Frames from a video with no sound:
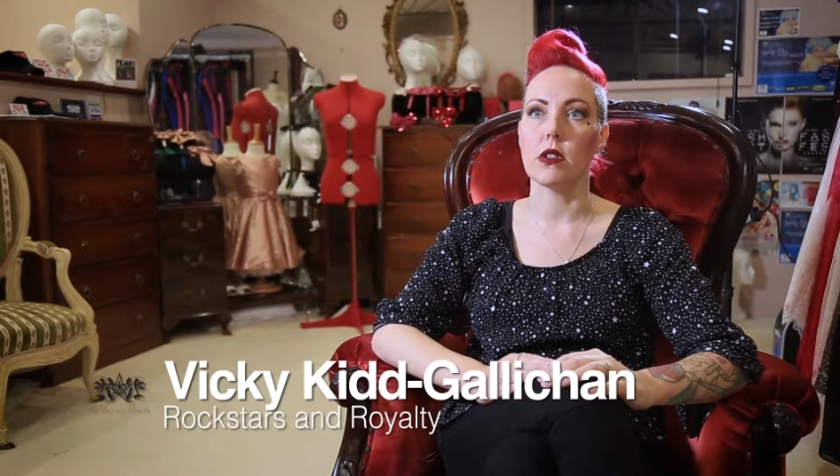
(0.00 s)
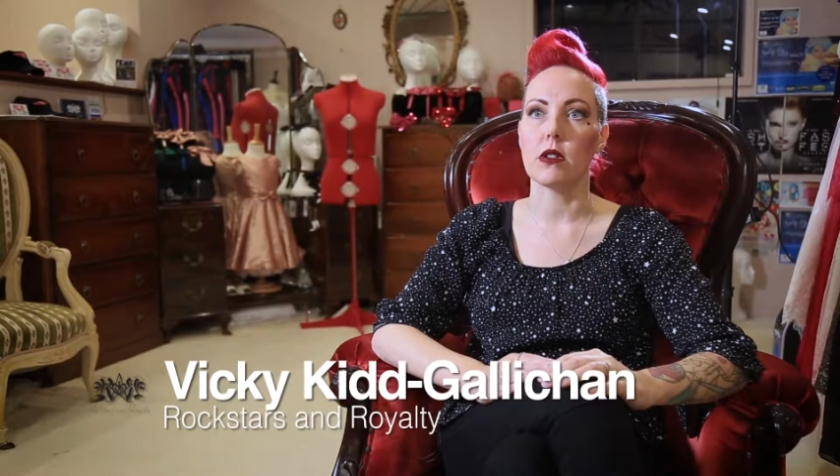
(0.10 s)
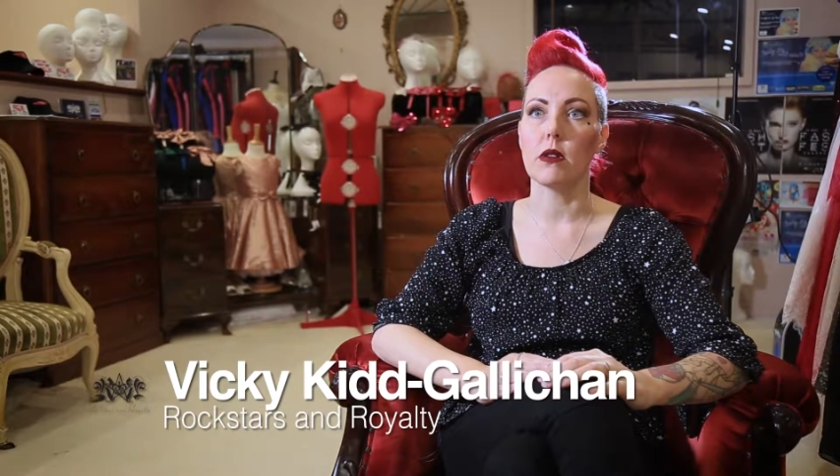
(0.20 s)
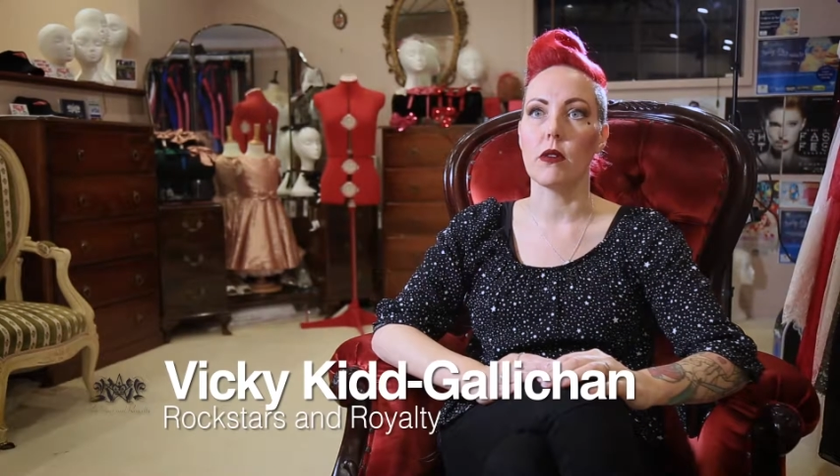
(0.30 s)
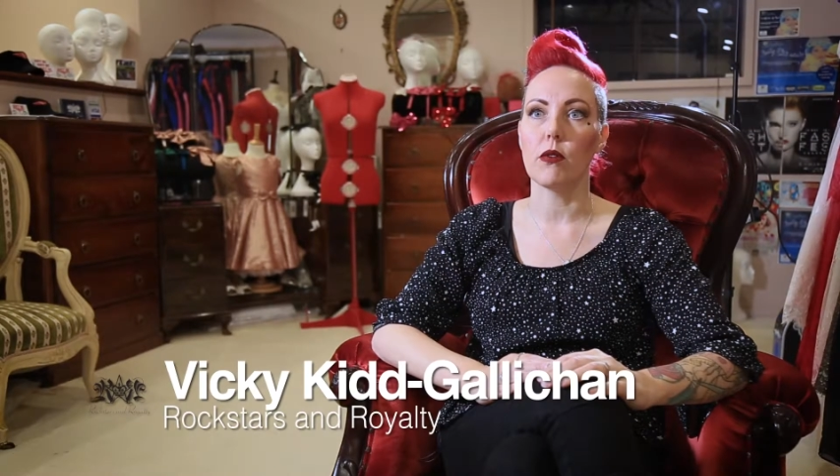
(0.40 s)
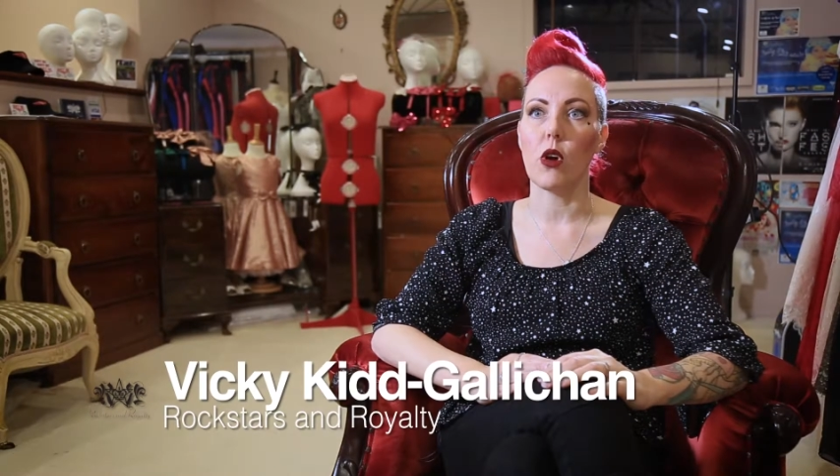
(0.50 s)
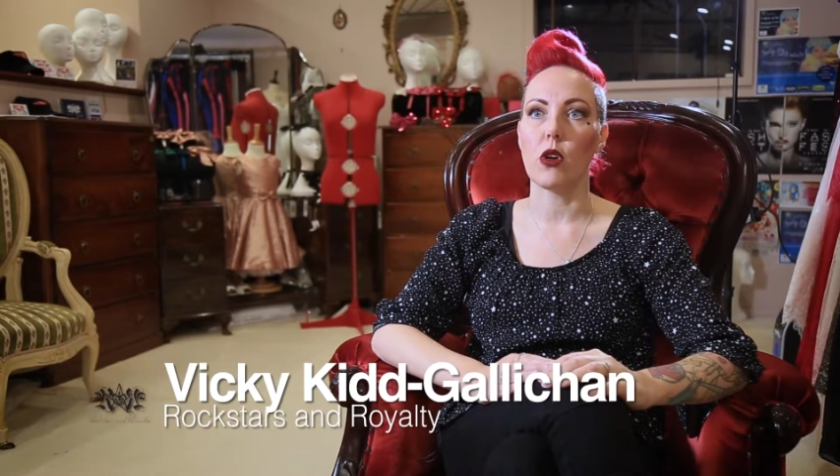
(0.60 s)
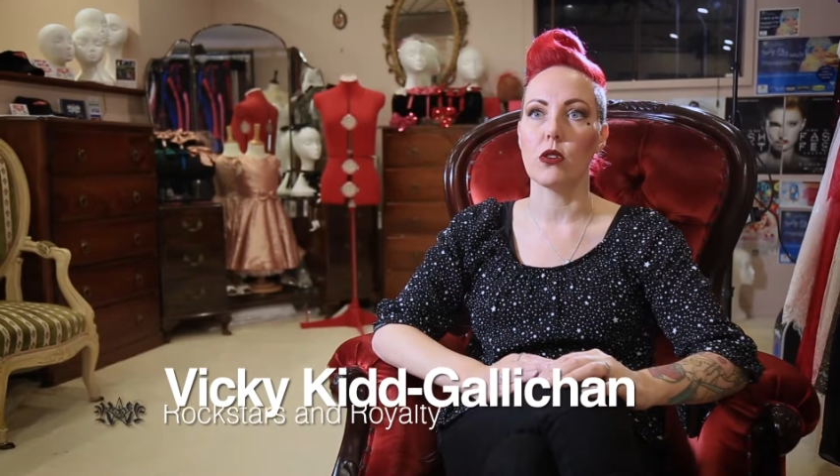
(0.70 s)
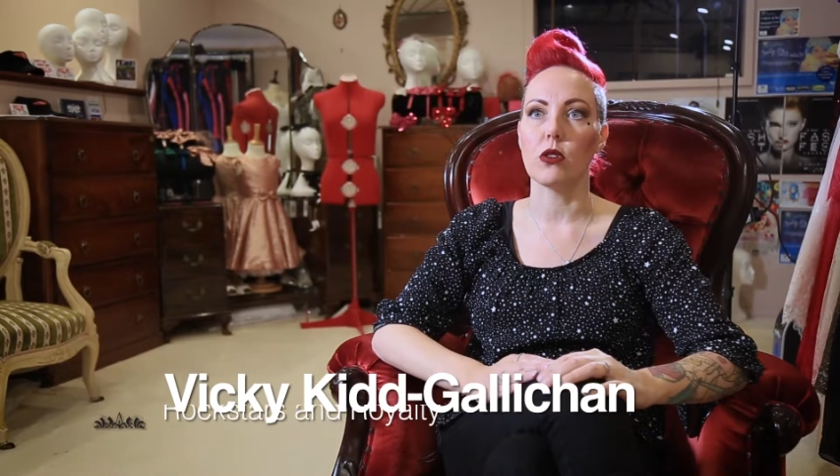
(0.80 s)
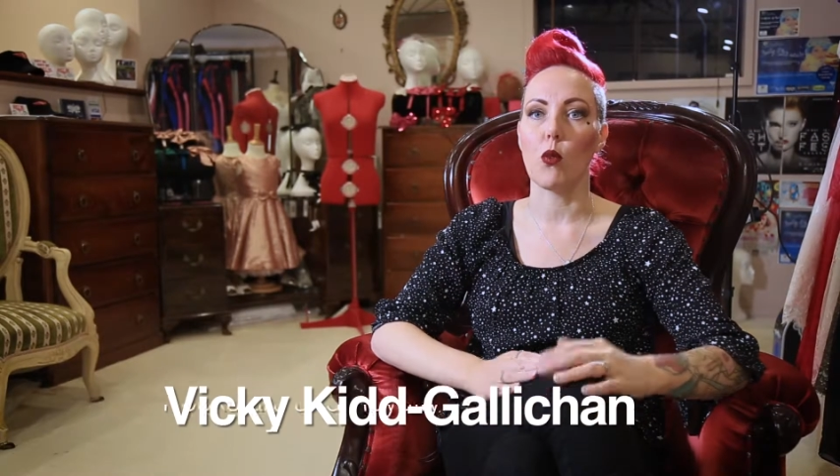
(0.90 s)
Just
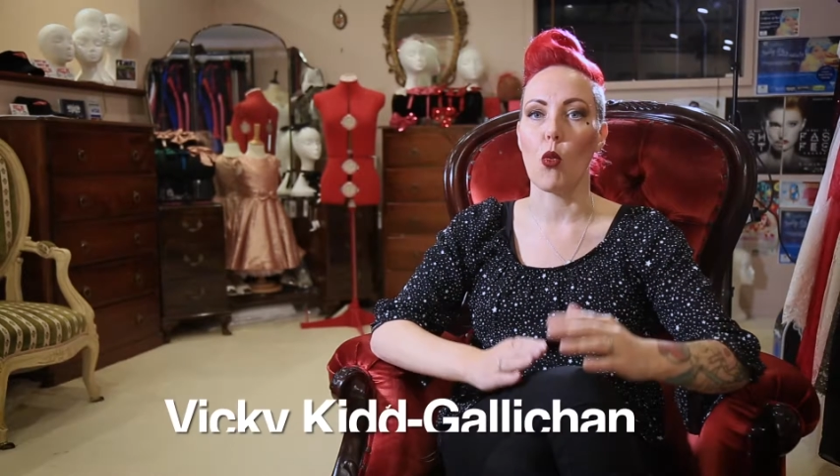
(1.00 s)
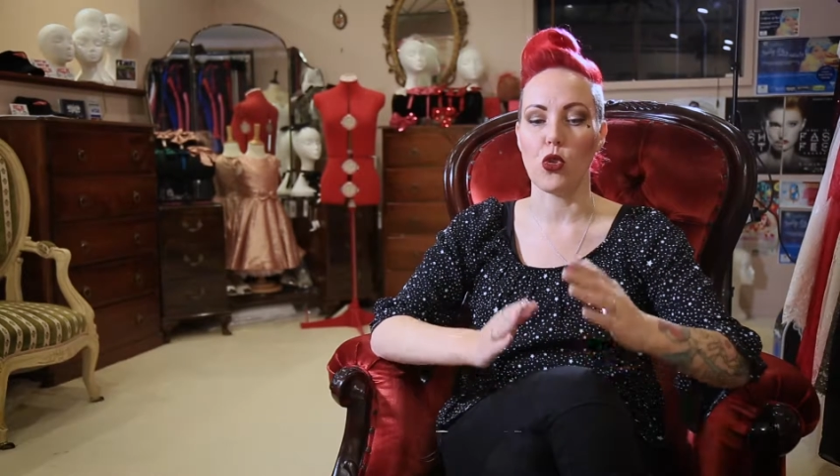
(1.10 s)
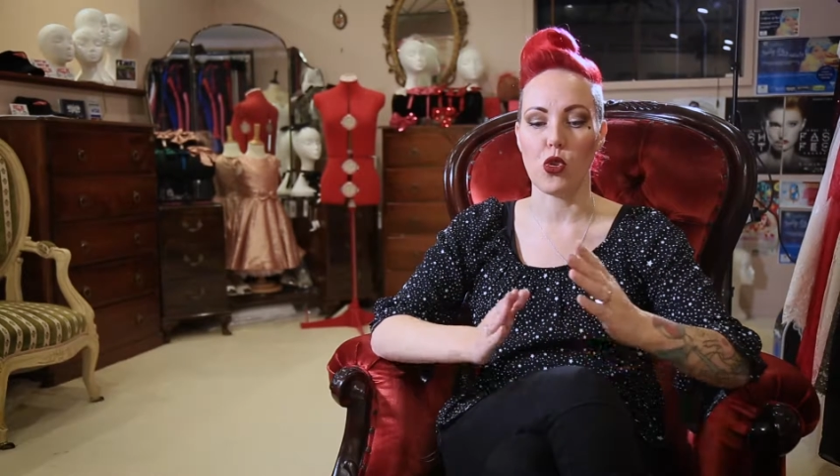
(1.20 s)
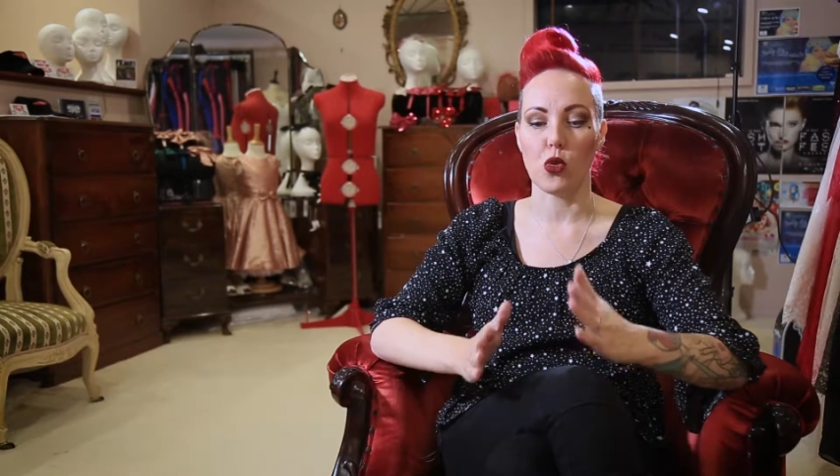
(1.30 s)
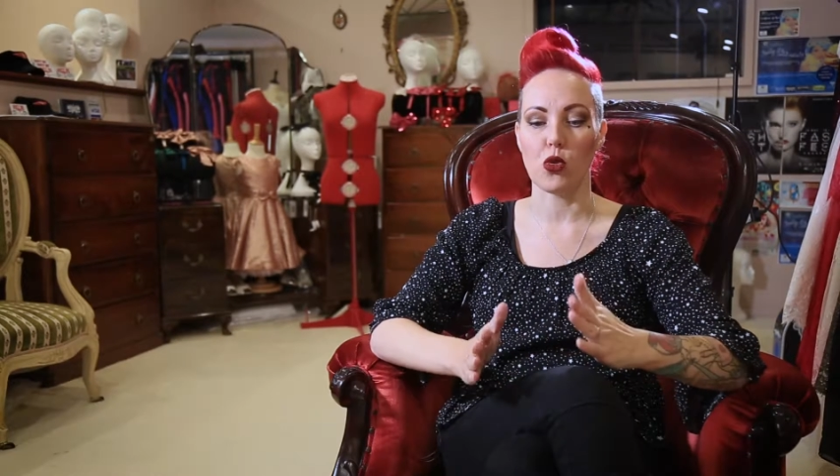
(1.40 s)
focus on what you're